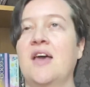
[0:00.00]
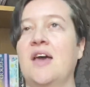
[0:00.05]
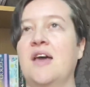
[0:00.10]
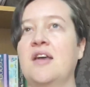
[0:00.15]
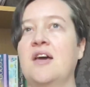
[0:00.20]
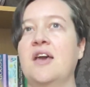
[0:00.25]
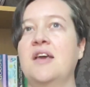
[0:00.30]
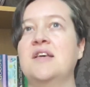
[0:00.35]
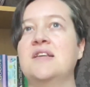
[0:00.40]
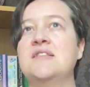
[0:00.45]
And
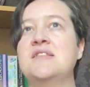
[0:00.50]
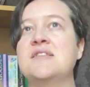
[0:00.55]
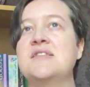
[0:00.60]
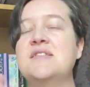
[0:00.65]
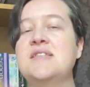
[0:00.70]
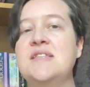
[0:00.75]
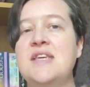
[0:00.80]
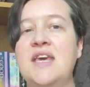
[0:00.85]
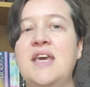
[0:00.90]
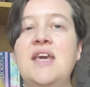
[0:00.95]
I can
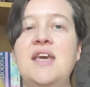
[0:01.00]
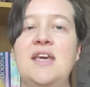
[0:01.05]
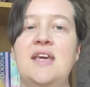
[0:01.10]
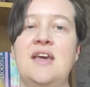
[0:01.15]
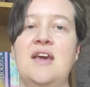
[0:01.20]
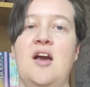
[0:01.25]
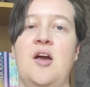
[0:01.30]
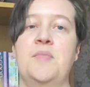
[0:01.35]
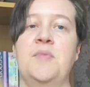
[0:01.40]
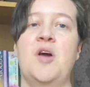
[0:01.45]

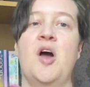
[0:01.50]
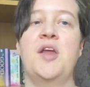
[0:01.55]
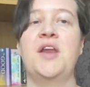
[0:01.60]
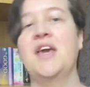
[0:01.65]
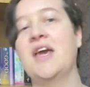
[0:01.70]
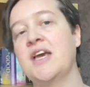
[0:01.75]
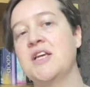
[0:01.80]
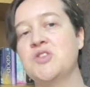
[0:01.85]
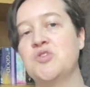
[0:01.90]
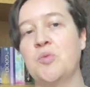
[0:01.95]
see, I'm kind of
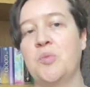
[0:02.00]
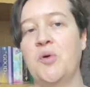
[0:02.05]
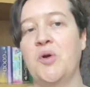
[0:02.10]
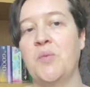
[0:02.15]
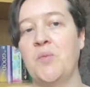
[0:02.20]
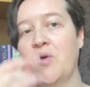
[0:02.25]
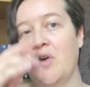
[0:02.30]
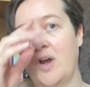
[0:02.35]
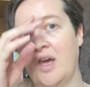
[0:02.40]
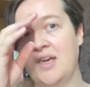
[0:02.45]
getting to a point
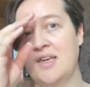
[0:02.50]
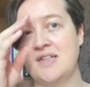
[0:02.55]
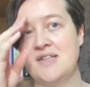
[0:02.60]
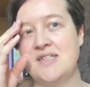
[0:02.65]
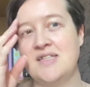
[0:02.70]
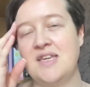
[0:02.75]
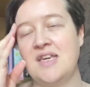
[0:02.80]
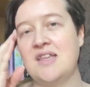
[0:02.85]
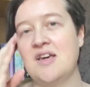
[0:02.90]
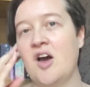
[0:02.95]
where I can
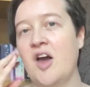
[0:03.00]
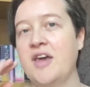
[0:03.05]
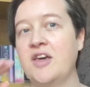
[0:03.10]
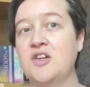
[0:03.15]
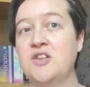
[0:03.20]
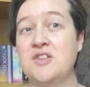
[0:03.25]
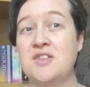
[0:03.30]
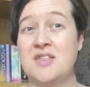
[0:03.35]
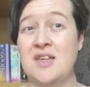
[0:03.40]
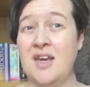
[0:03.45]
see that I
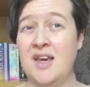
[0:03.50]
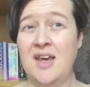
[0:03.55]
could